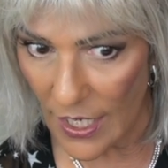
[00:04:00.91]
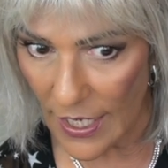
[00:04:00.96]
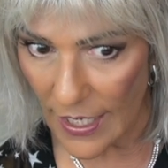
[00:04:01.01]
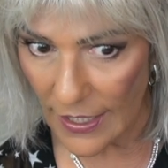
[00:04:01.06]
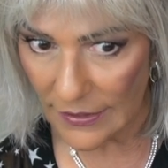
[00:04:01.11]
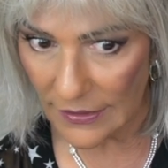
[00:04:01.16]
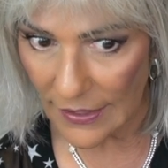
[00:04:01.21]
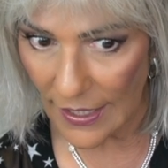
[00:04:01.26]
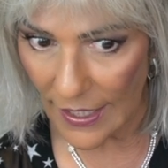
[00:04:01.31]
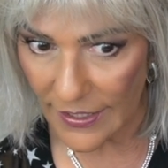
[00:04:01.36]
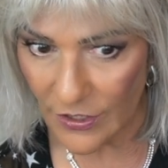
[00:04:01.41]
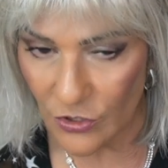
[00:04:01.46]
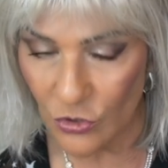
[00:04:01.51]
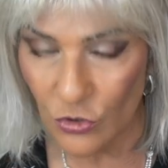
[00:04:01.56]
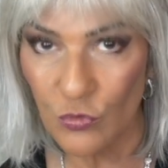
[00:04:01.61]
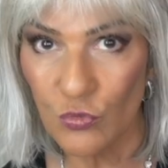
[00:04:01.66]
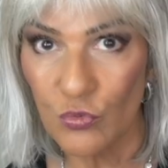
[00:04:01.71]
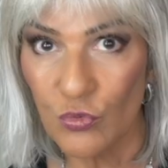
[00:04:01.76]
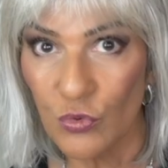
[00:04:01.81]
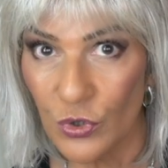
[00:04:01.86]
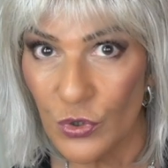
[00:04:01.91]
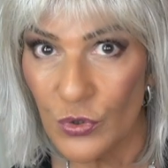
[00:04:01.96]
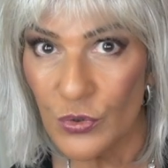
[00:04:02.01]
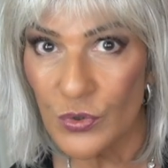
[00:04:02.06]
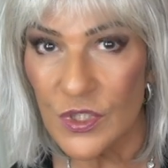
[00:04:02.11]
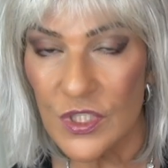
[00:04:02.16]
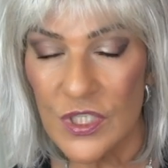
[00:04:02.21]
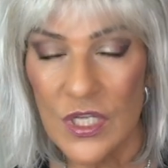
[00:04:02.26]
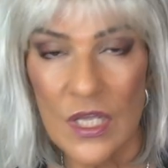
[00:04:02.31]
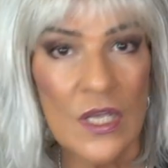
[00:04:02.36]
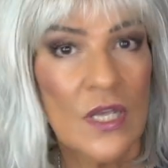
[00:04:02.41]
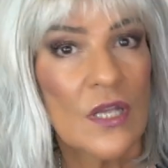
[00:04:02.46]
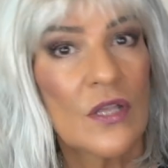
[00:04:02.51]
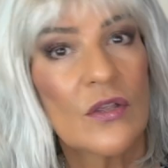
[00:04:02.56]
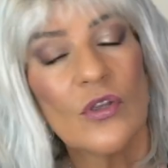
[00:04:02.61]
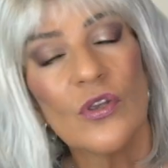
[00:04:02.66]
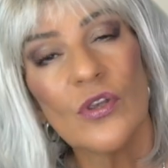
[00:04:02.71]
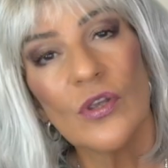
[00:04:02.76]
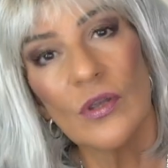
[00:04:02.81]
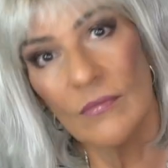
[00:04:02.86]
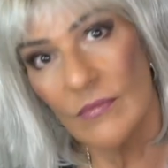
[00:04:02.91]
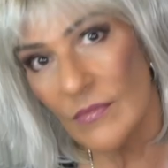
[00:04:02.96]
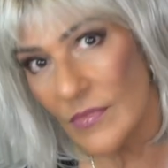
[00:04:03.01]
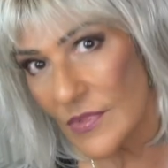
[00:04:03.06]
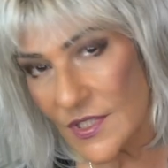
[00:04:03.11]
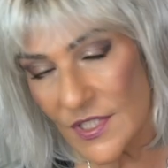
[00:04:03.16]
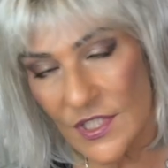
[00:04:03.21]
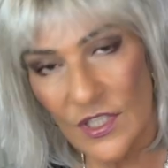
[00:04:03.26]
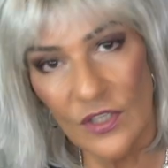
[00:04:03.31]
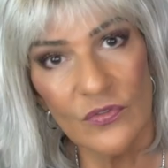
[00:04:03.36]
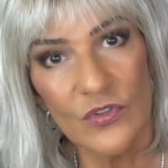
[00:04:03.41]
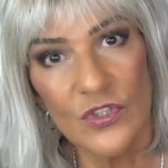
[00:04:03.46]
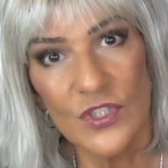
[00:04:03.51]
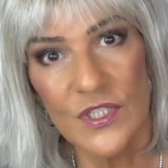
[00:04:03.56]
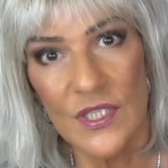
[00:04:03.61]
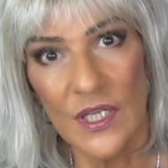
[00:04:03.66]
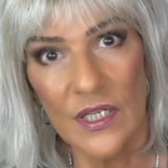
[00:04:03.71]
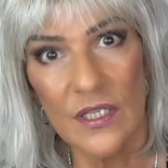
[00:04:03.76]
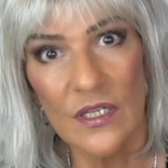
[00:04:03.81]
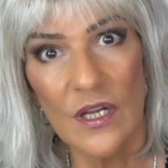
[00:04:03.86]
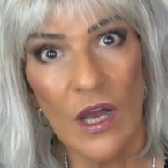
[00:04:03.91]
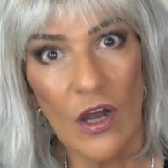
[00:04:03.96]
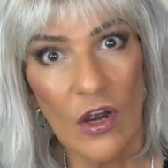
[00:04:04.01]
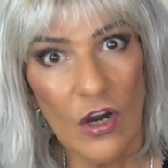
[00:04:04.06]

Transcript: a lighter root Silver Sun